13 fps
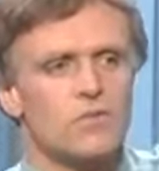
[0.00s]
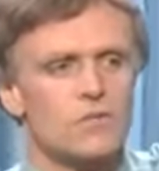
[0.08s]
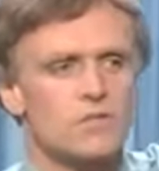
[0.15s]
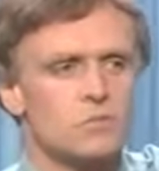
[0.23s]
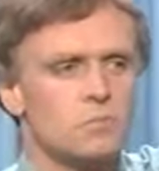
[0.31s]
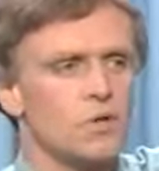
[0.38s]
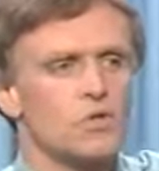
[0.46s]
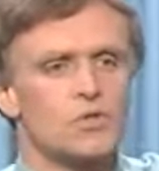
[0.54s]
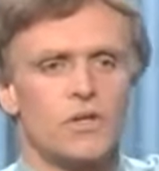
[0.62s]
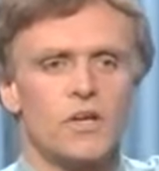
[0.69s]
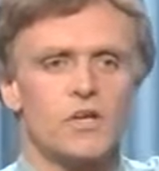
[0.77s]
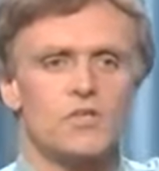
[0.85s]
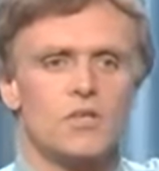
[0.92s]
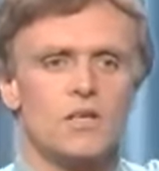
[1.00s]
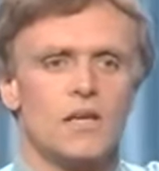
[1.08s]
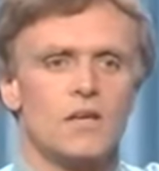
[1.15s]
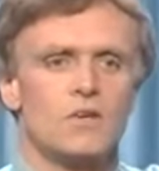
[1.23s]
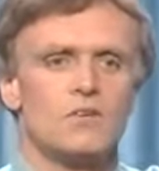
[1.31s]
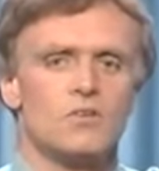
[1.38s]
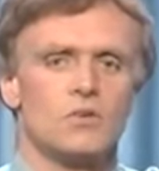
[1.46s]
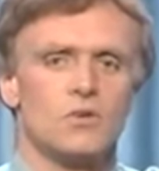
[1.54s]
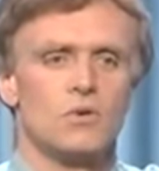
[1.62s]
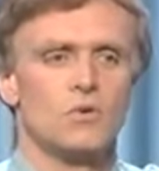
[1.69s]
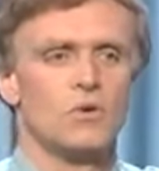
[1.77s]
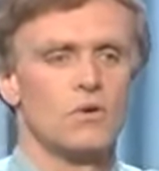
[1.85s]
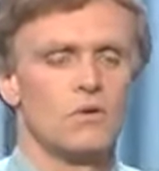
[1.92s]
spiritual energy
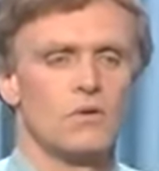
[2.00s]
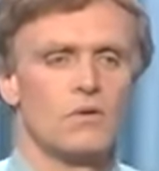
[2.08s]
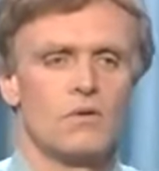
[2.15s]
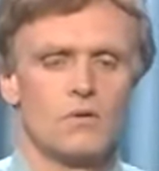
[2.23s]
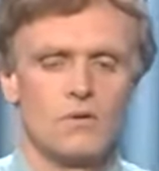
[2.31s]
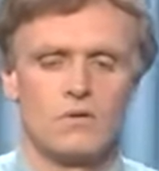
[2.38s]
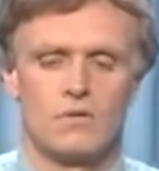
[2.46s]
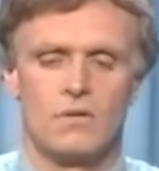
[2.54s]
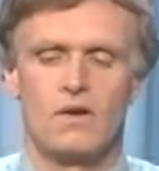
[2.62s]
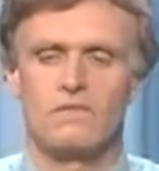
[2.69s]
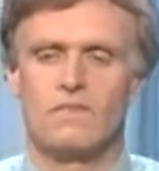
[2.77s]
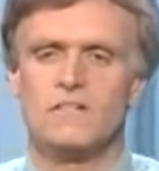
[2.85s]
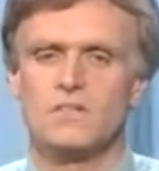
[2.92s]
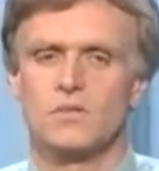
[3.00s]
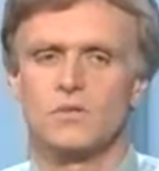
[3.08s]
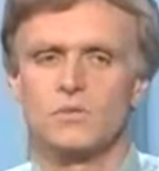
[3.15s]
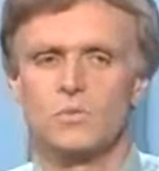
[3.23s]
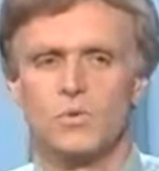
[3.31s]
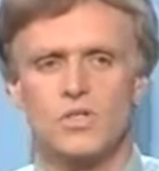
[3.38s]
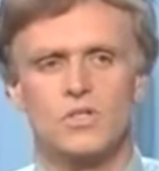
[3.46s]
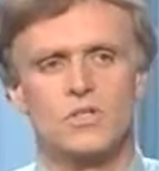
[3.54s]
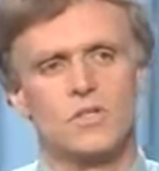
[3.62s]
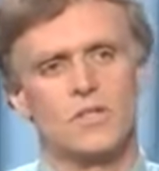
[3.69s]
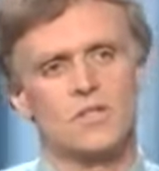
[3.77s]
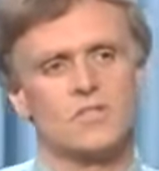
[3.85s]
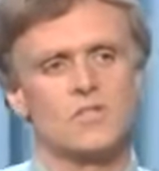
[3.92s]
into a vessel which
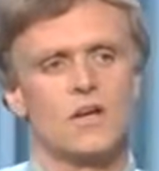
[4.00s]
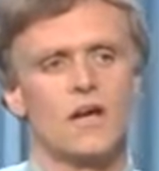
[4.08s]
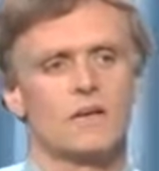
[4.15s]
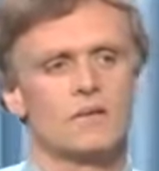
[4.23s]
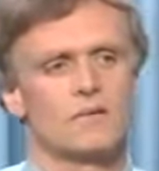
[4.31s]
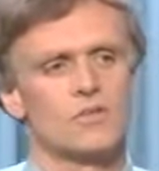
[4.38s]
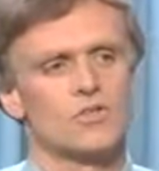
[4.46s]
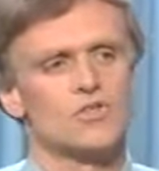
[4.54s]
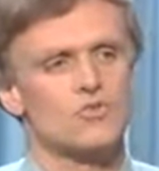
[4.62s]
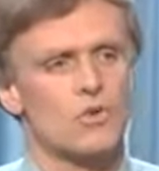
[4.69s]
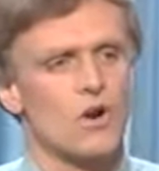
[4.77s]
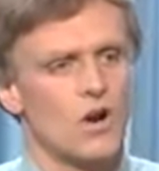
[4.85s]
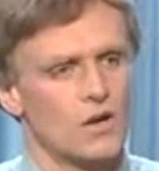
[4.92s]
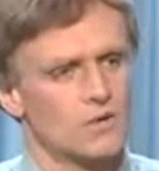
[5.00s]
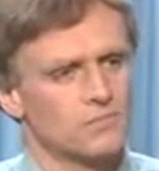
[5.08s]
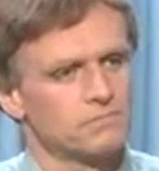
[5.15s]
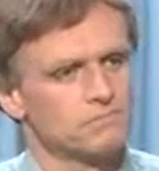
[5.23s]
is not strong.